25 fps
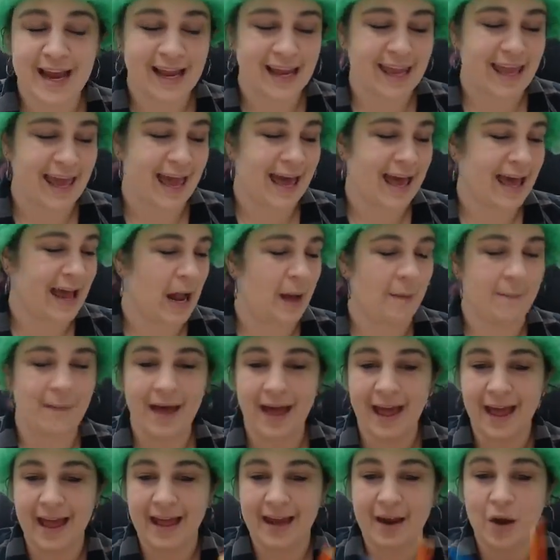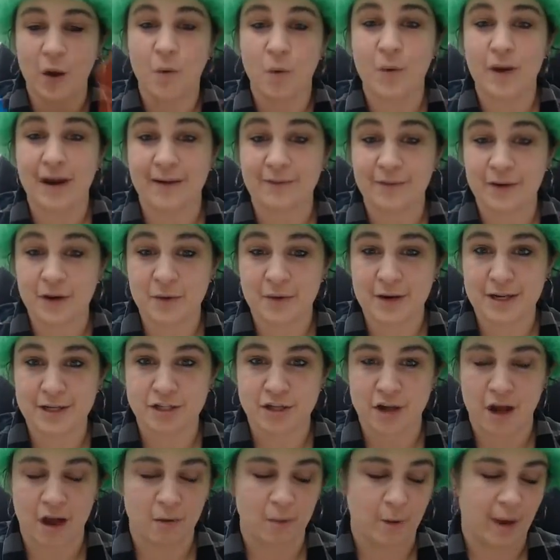get a pen, whatever you want to
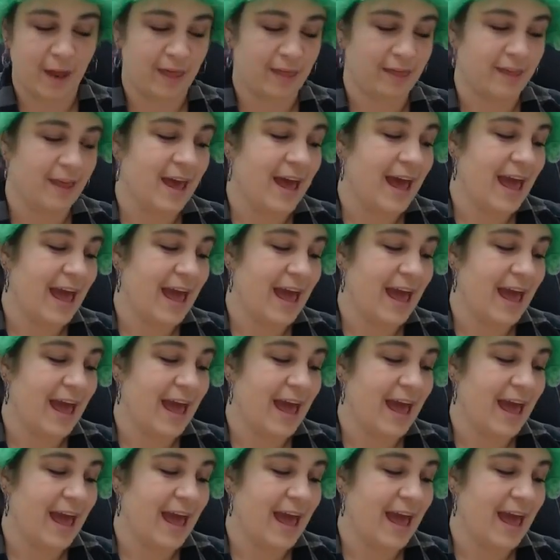draw with,